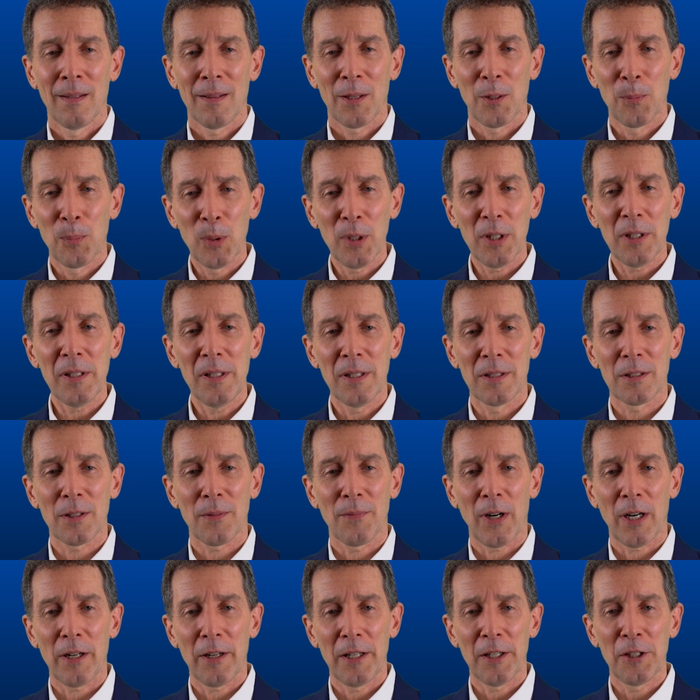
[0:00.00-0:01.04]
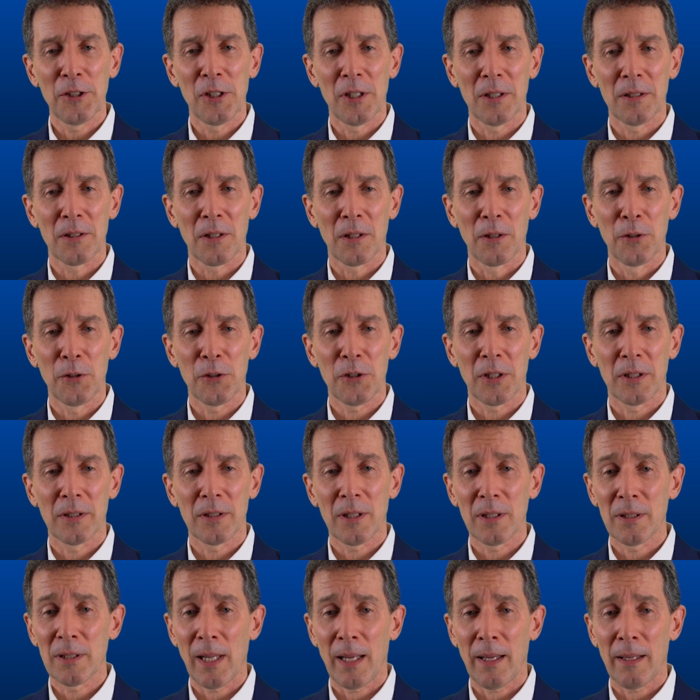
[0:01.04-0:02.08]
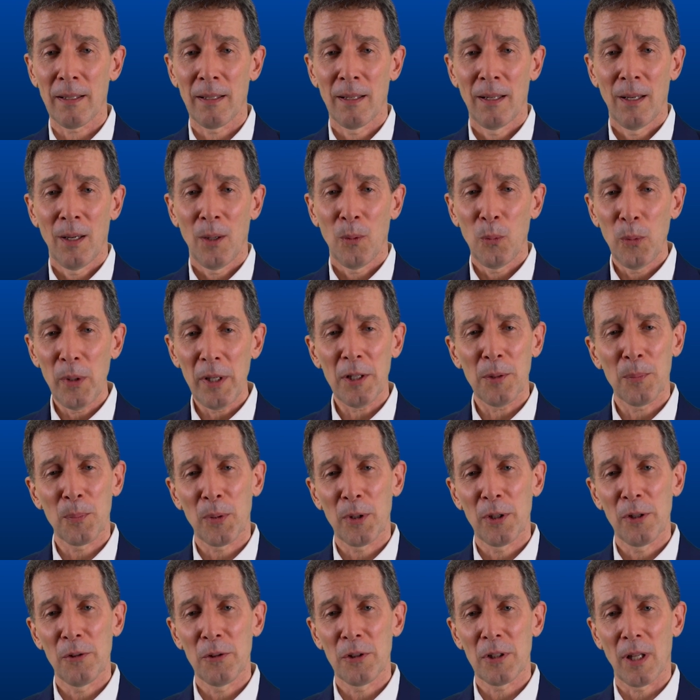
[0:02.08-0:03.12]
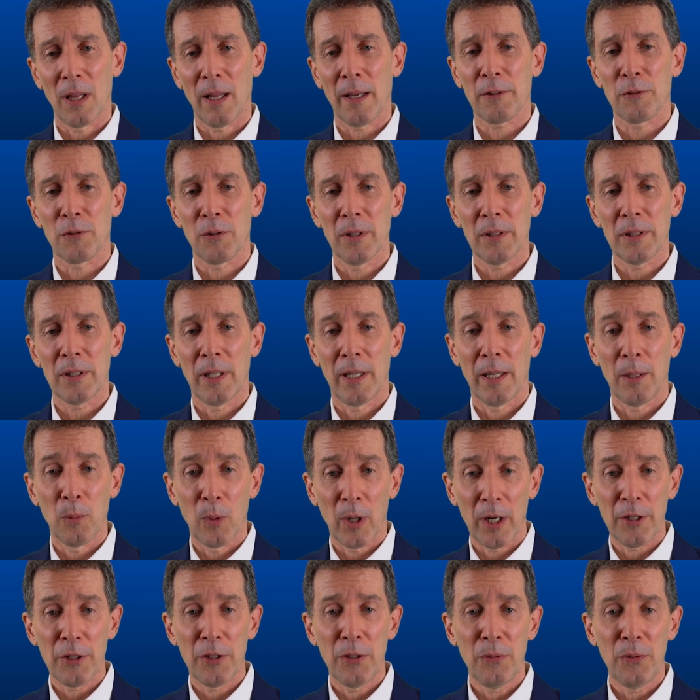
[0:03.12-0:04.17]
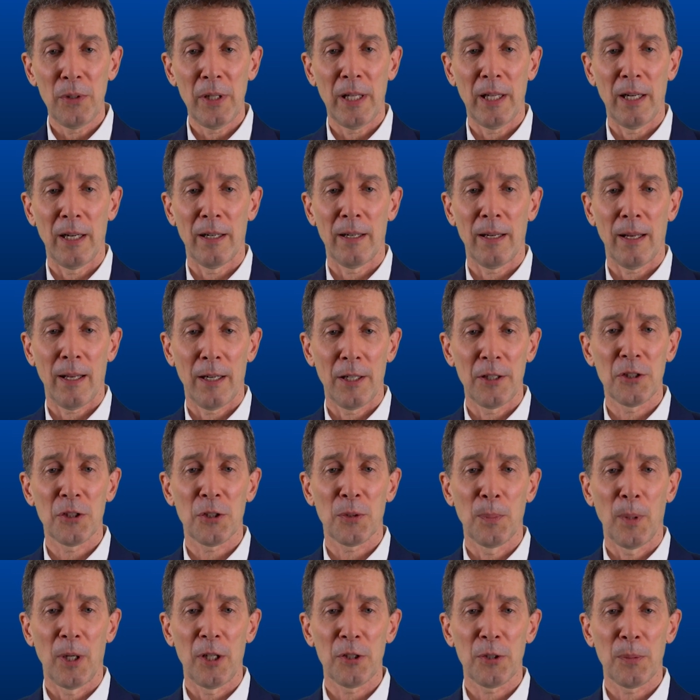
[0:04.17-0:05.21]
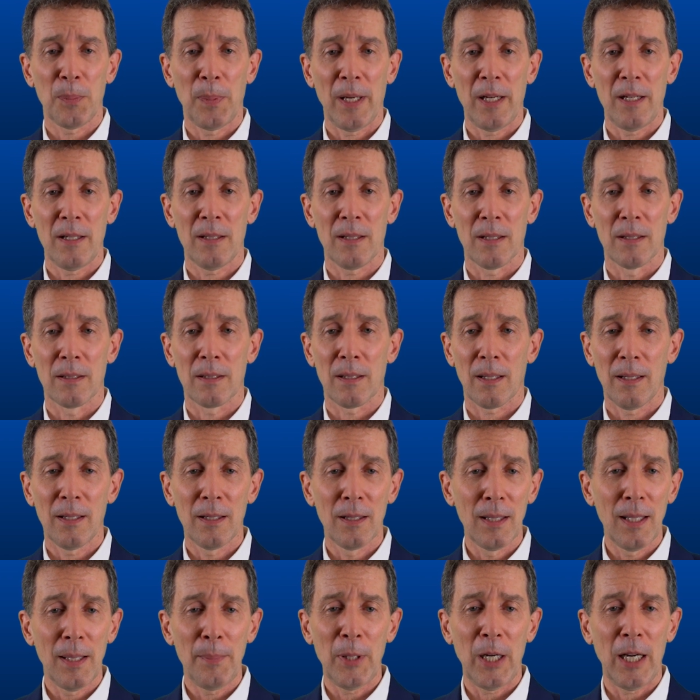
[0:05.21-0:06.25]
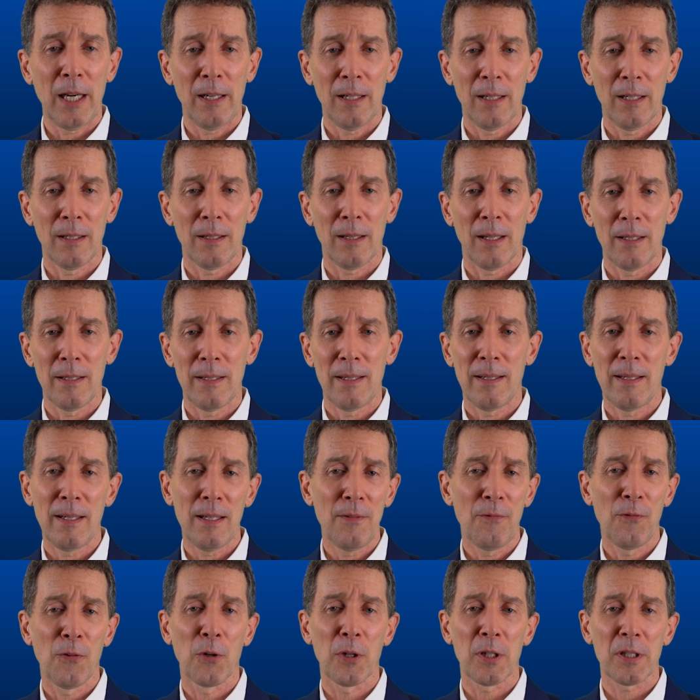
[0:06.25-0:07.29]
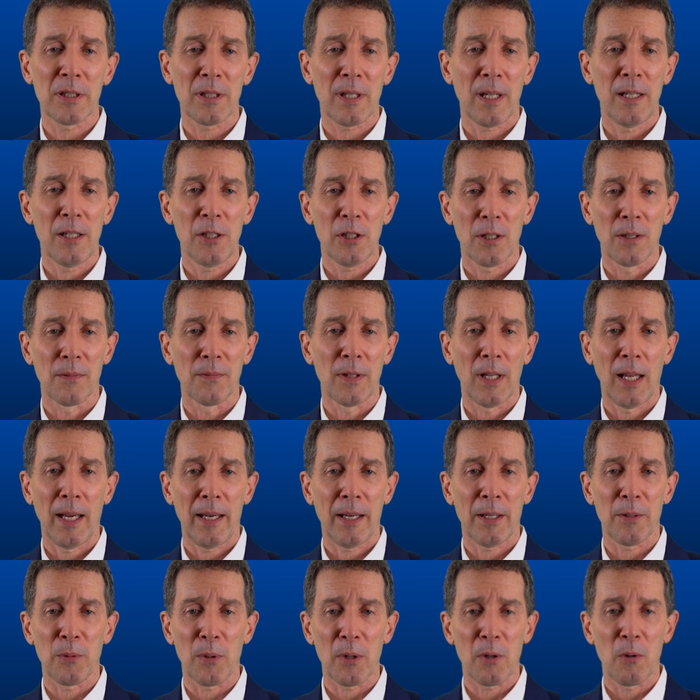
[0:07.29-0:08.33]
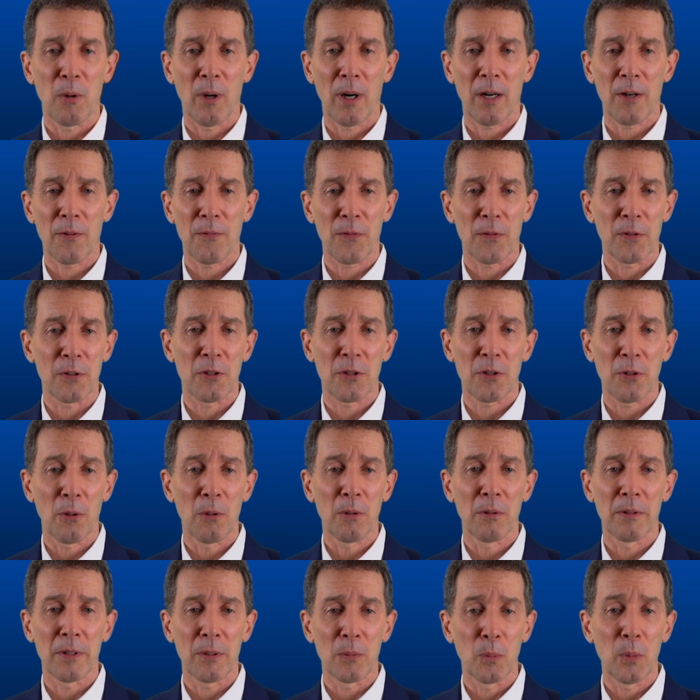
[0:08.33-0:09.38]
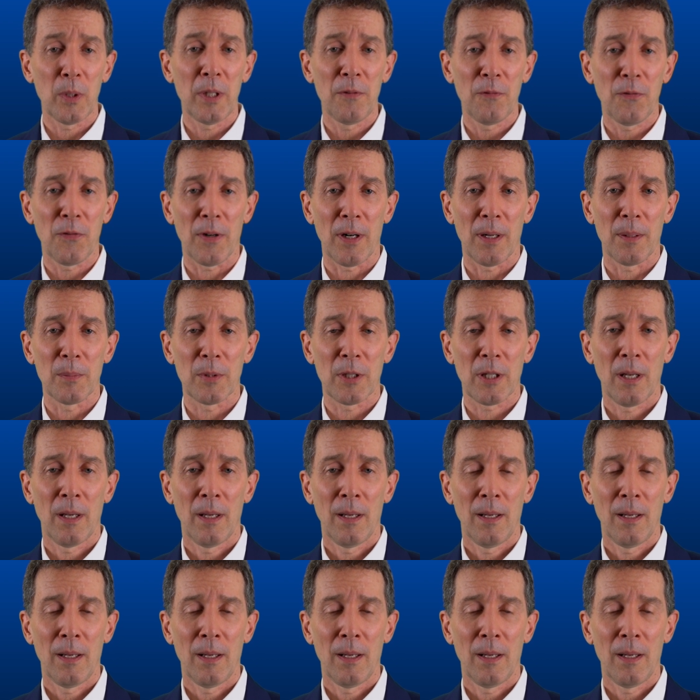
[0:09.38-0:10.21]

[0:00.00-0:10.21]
The brilliance of our energy solutions is that we can produce electricity where you need it and in small spaces, eliminating the deforestation of land required for solar and wind farms.